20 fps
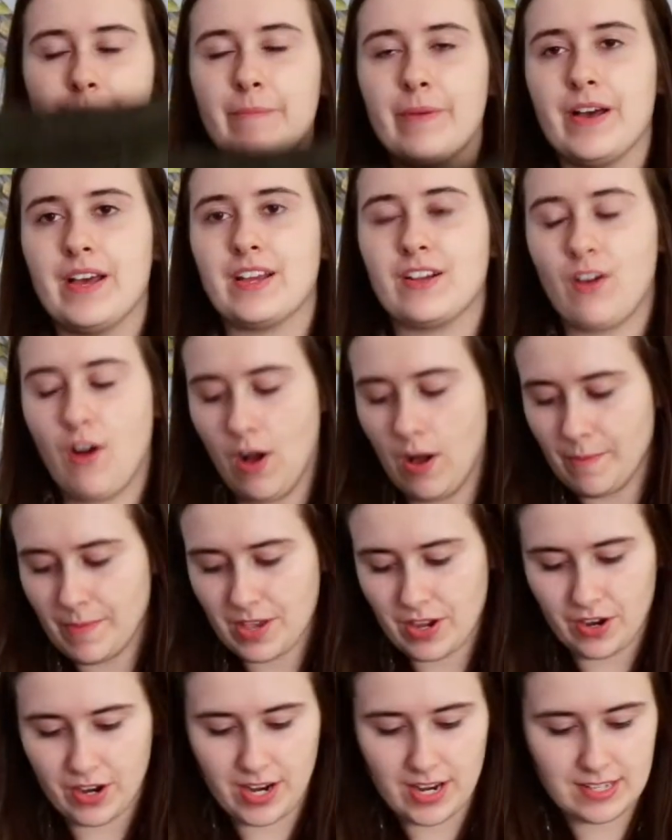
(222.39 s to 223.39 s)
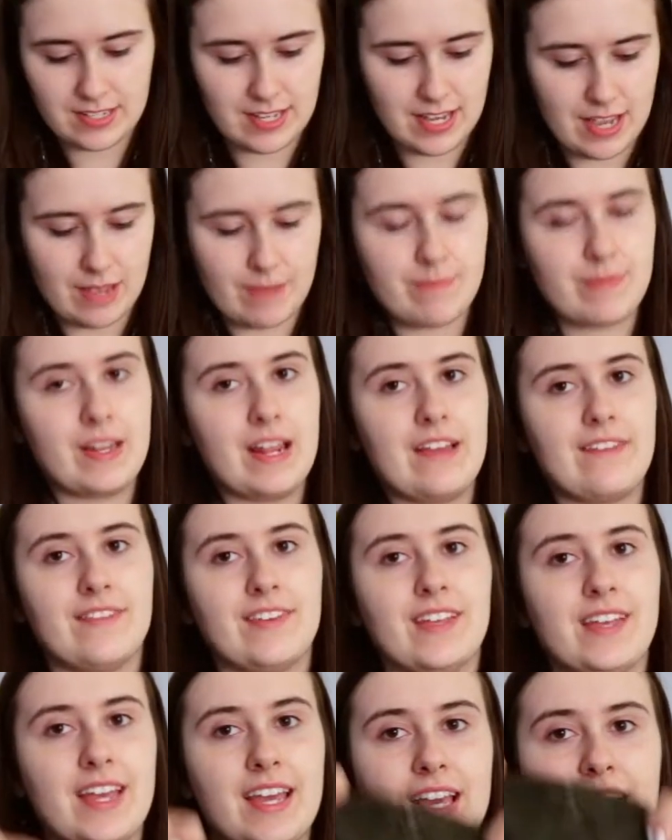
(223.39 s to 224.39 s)
but call me crazy, but I
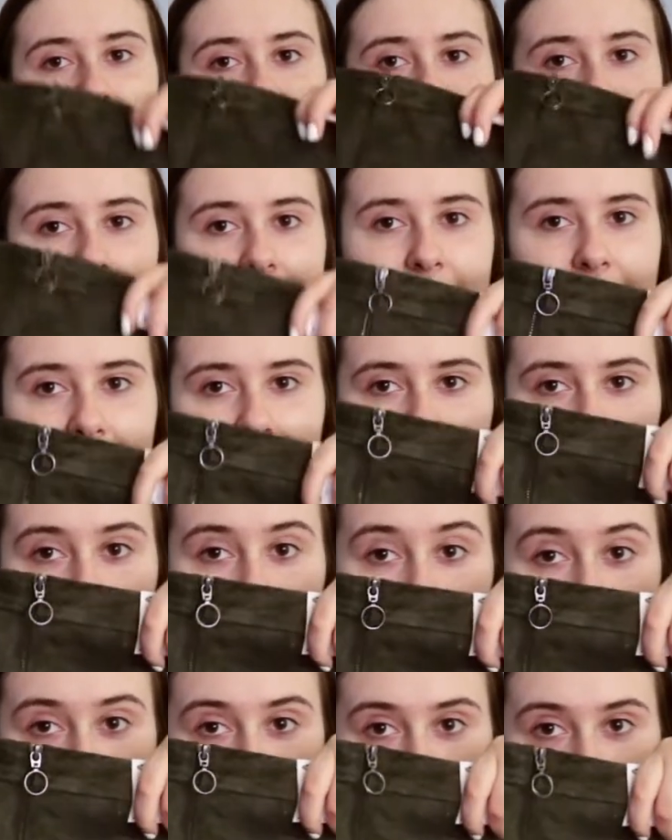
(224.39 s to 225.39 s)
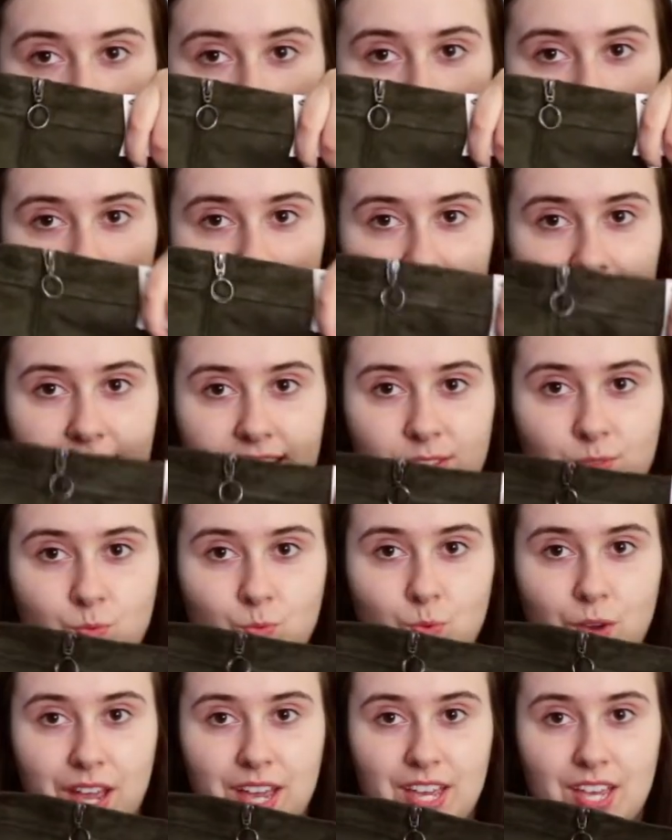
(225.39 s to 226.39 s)
feel like this is
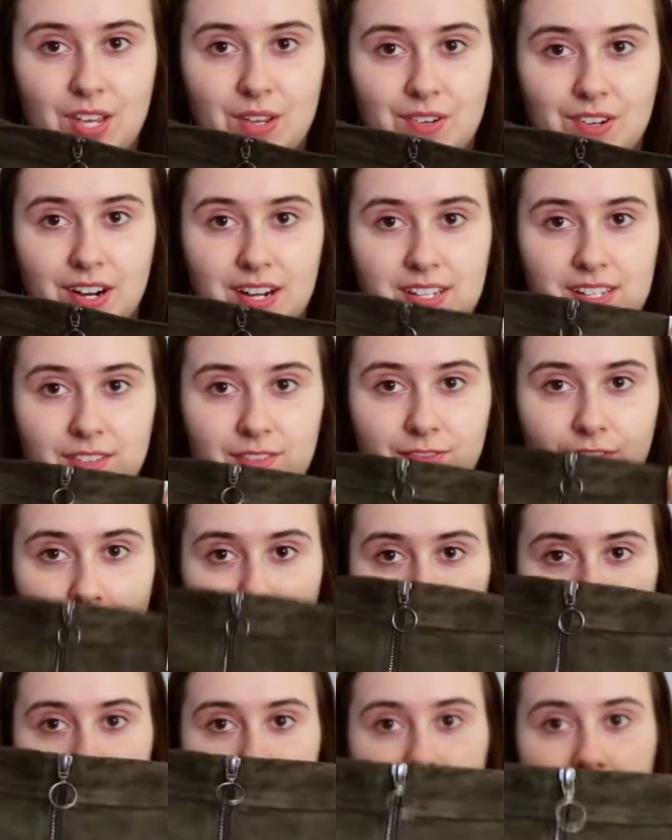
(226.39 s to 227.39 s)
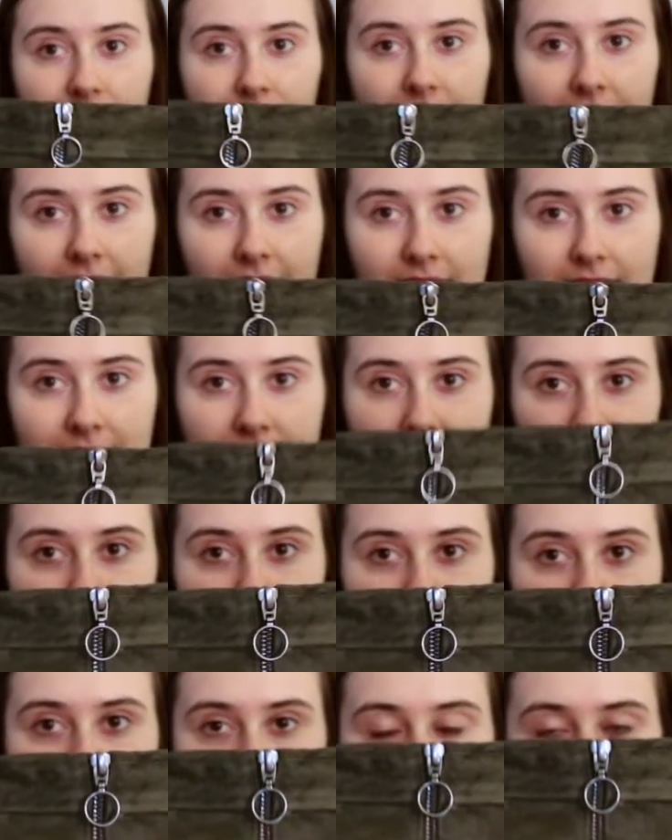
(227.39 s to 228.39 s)
way cuter as the front with a little like
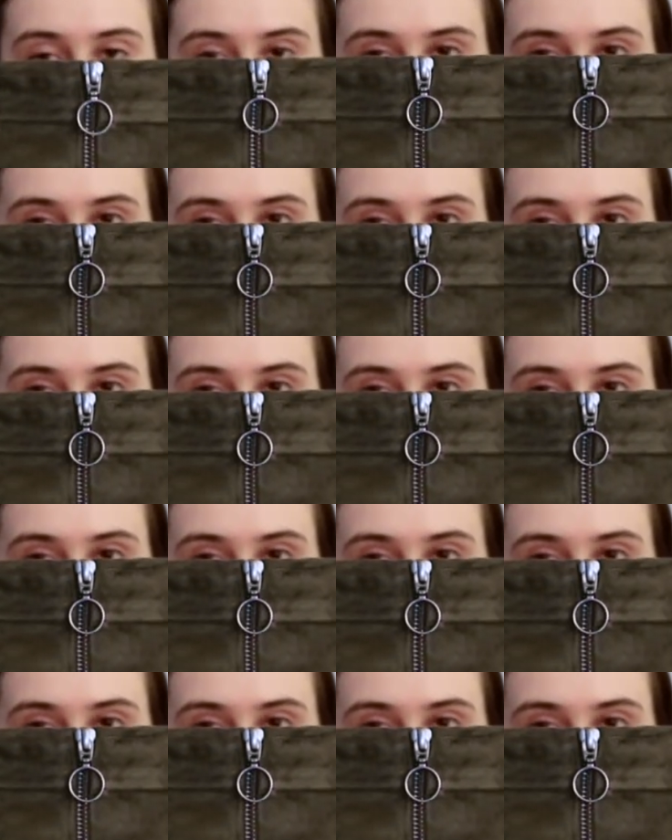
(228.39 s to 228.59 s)
zipper,